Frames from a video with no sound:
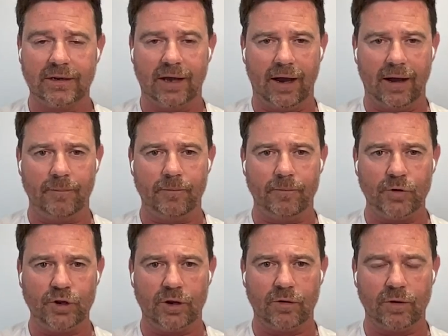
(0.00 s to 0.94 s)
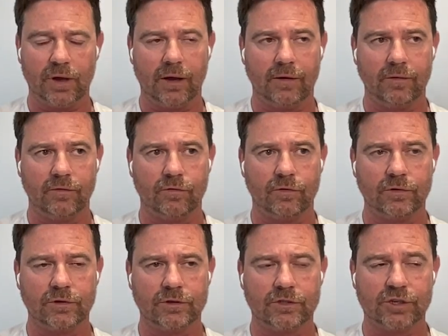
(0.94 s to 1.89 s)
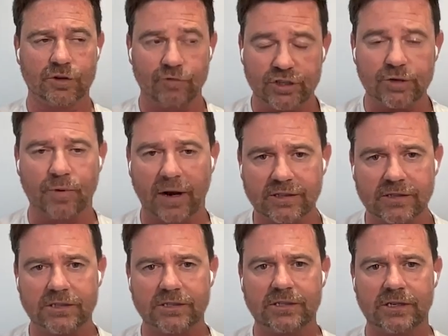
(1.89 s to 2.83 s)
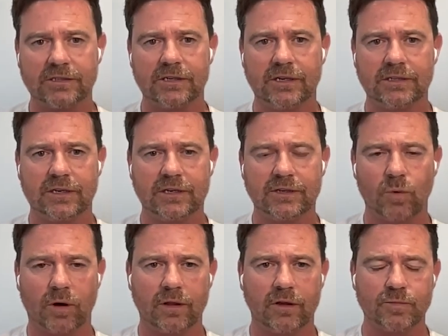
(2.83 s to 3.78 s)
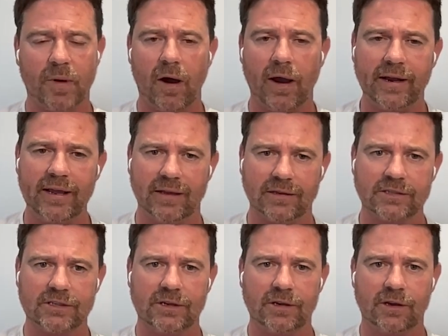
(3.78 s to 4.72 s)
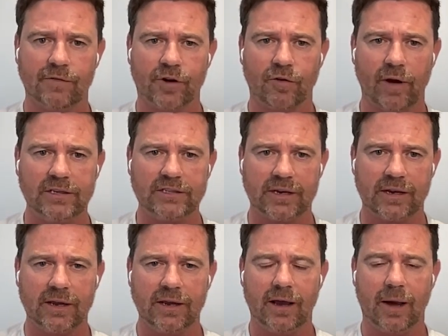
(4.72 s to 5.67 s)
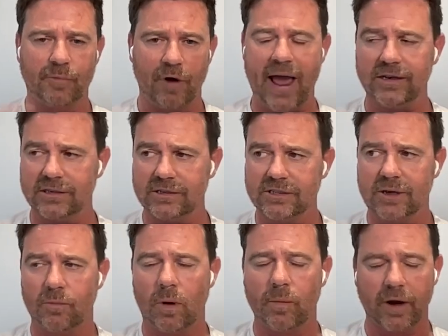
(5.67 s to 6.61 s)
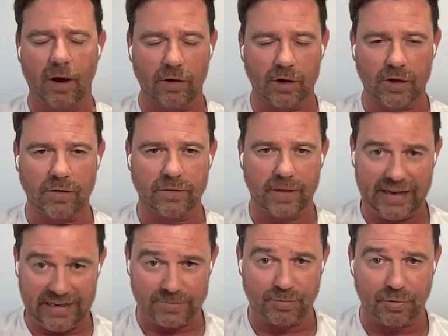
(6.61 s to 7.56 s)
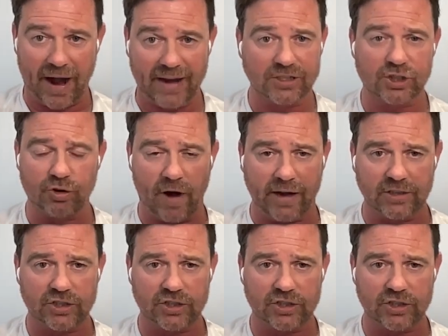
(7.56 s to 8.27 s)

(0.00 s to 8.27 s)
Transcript: um, you know, uh, Sir Richard Branson is, is is one of those pioneers of creating a brand. And someone would argue that his brand stretched